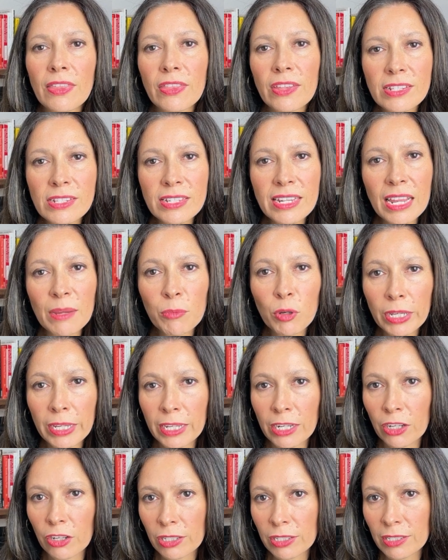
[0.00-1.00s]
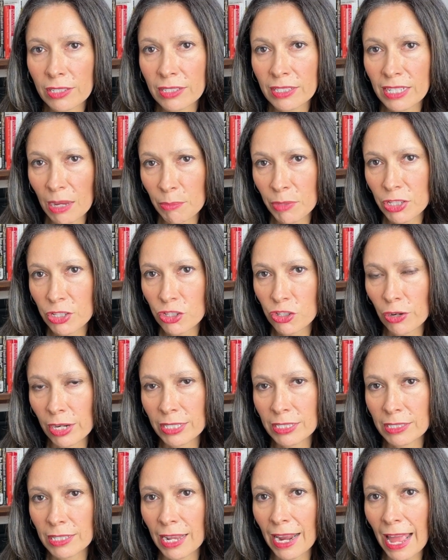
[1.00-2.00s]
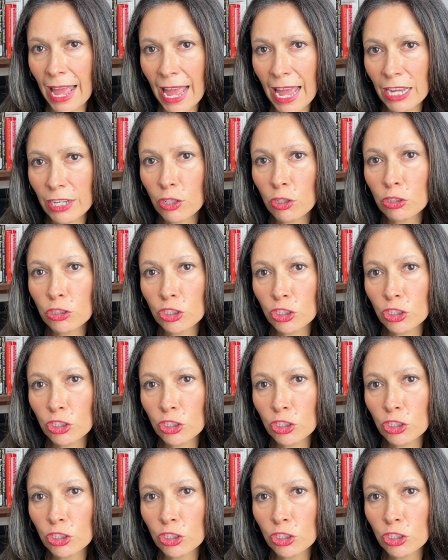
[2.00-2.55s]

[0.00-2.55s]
This table here demonstrates that annual